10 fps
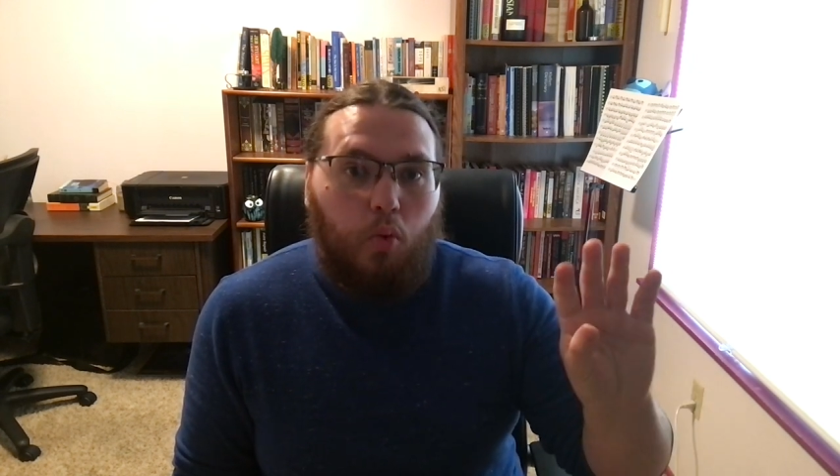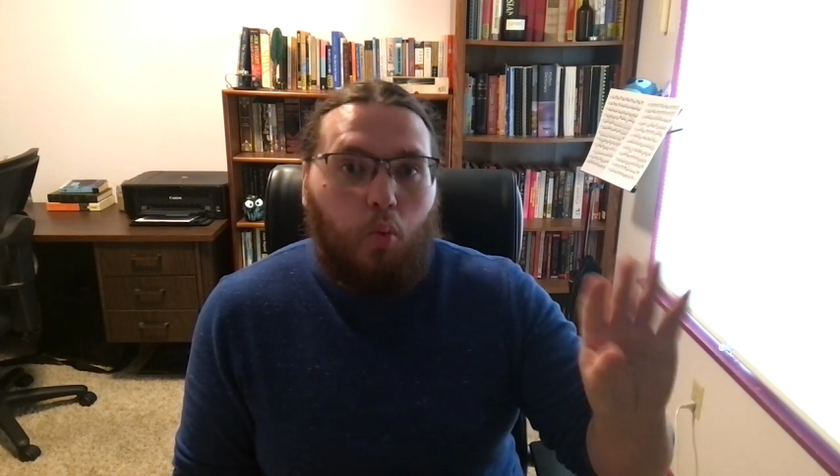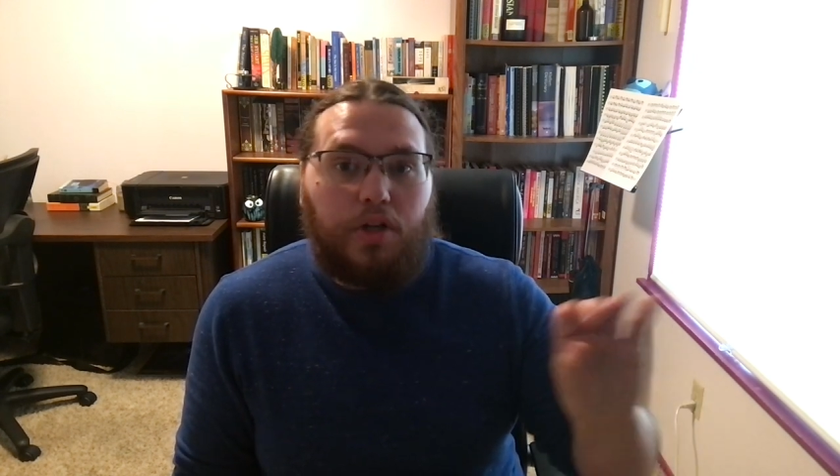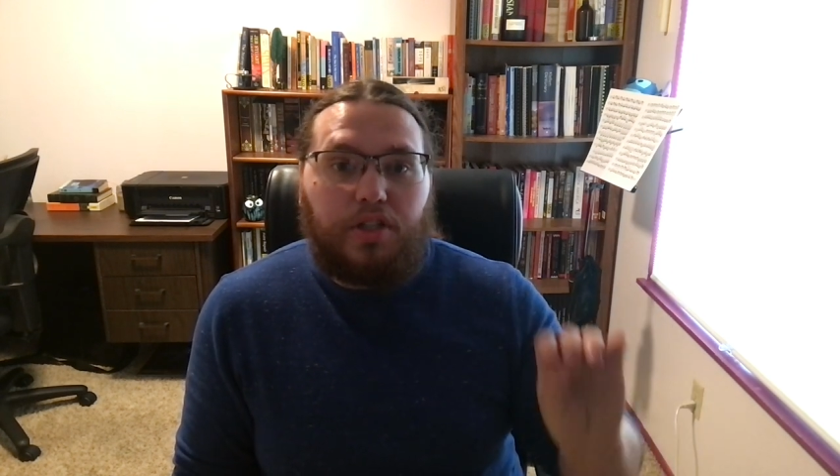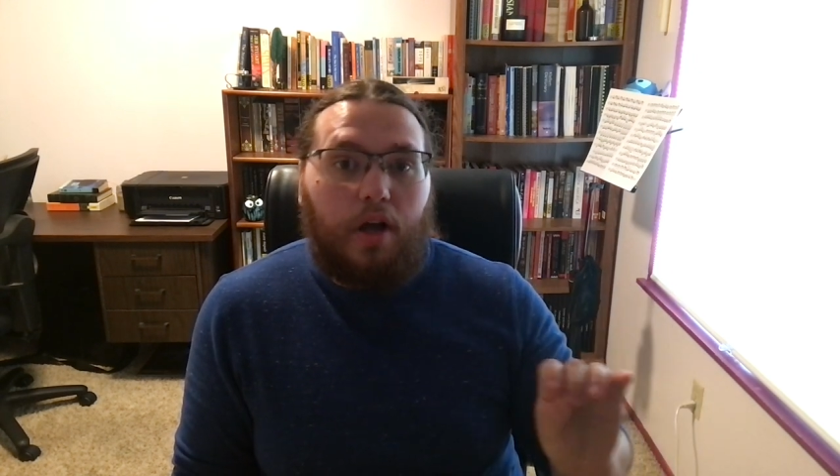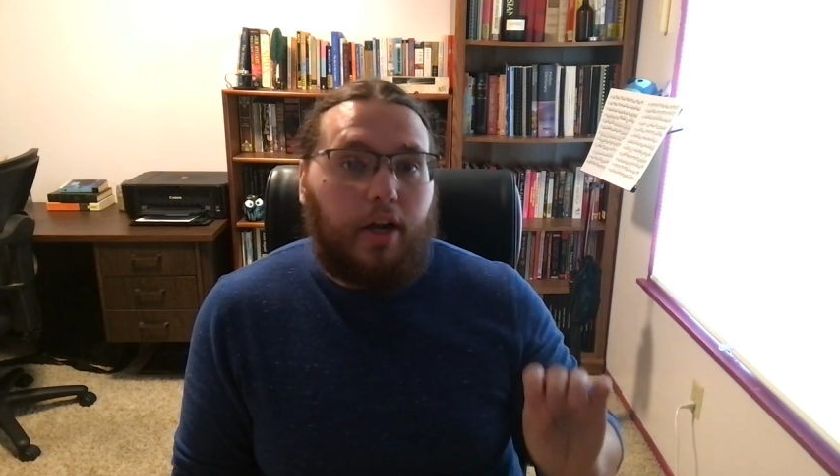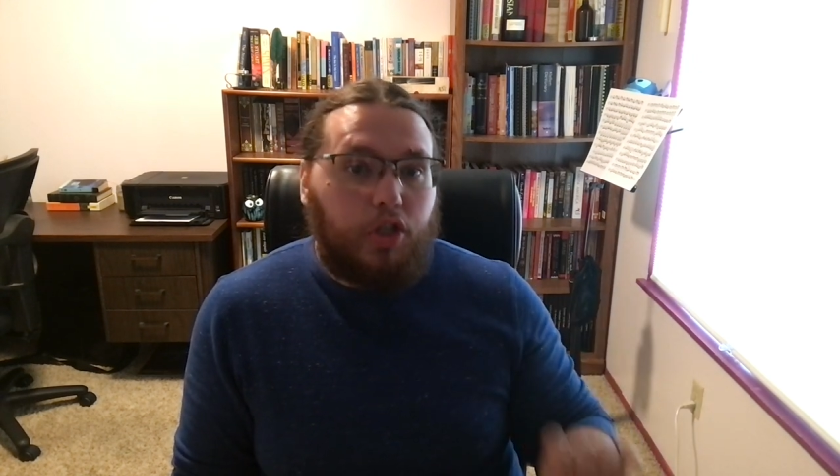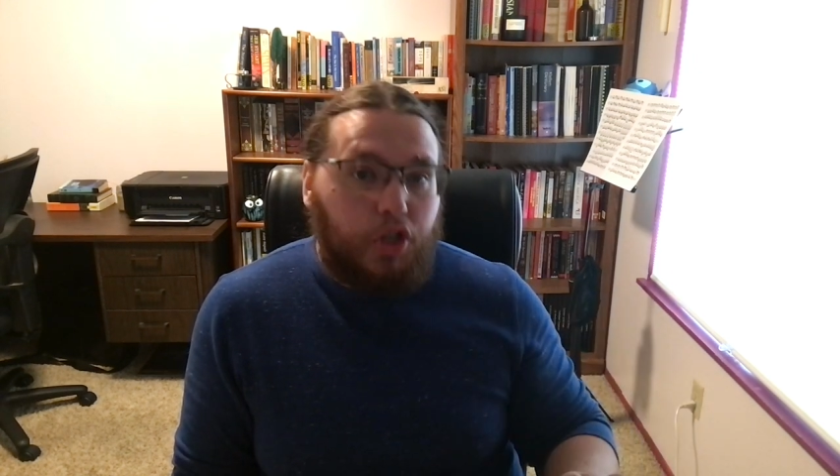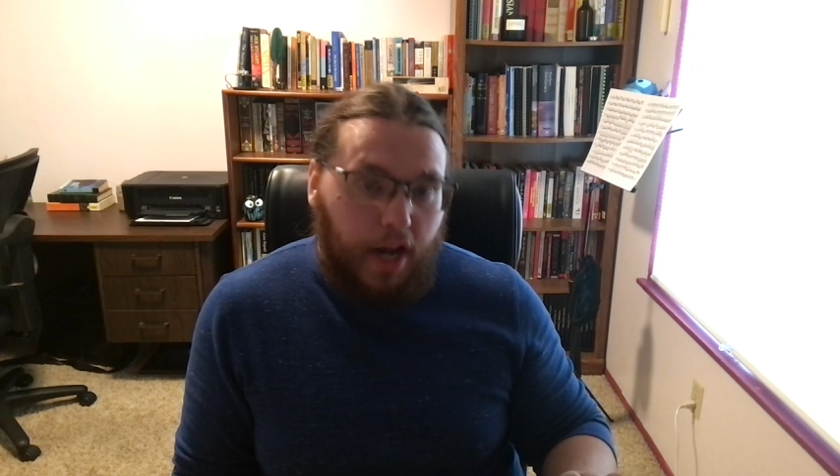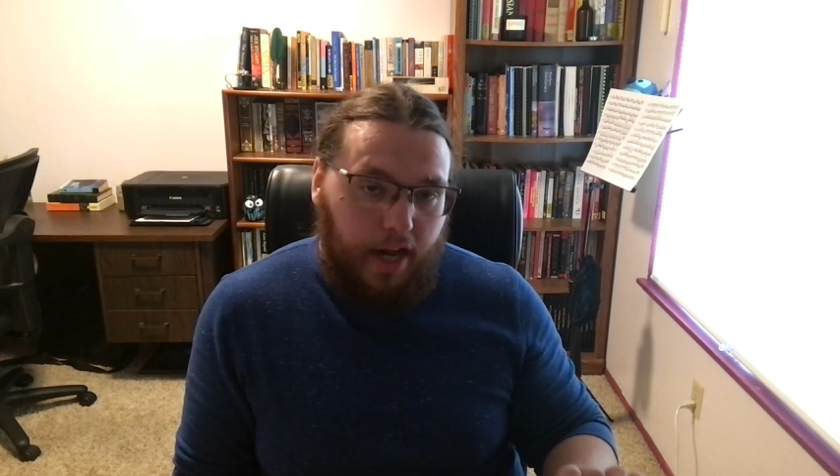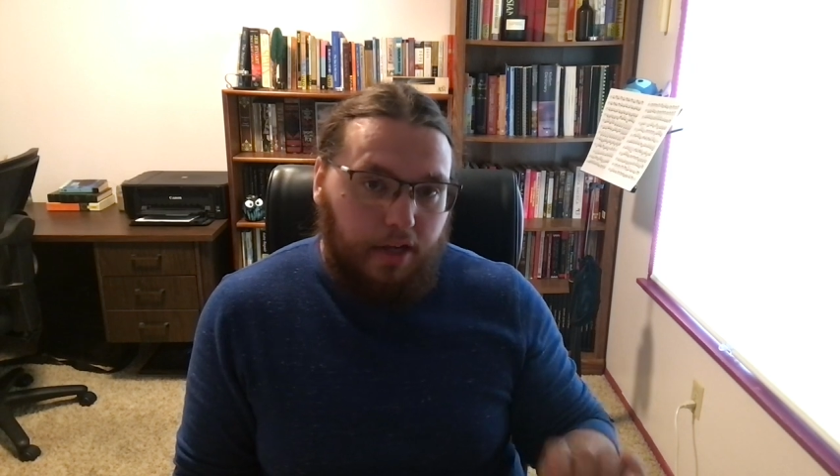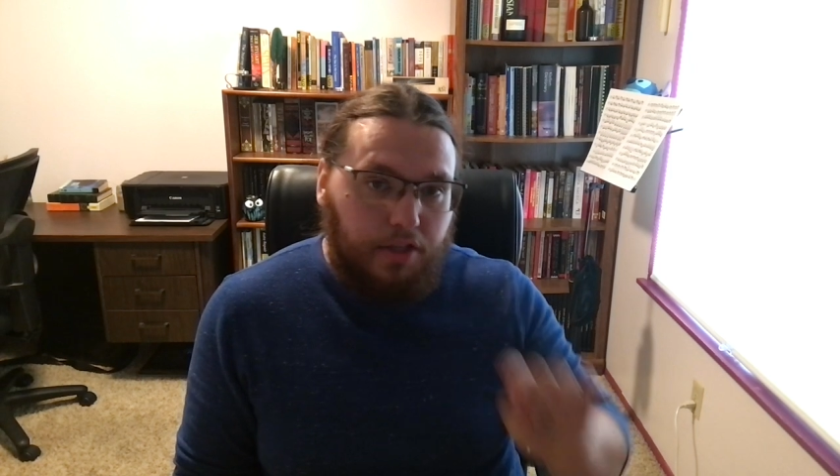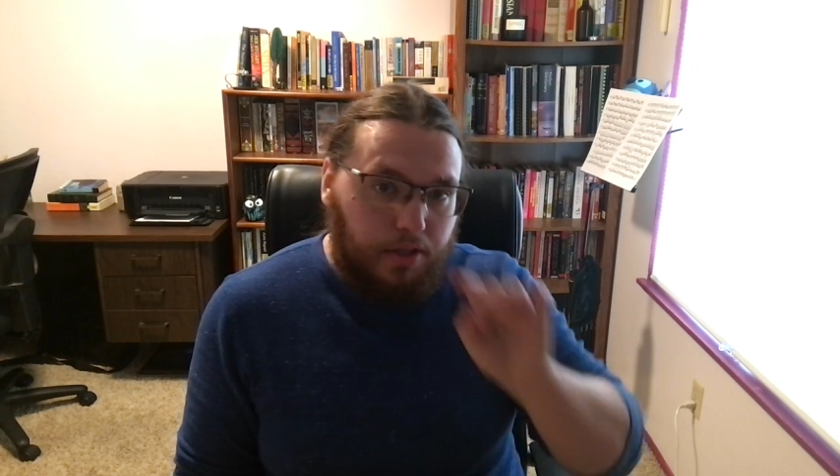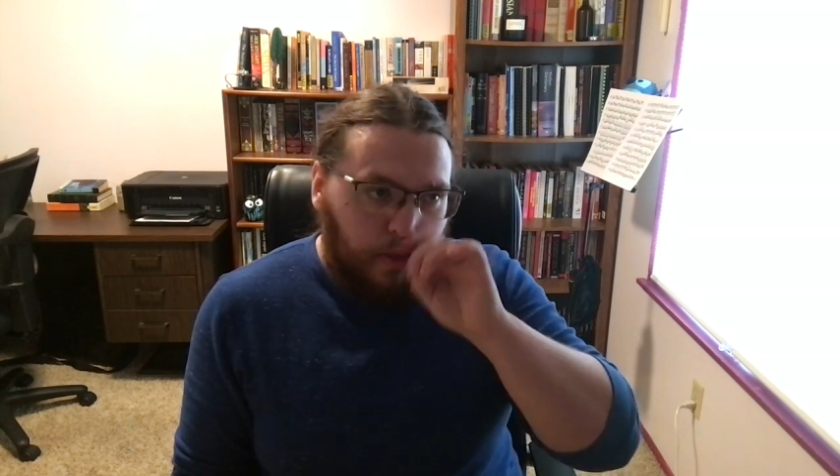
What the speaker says: was not changed.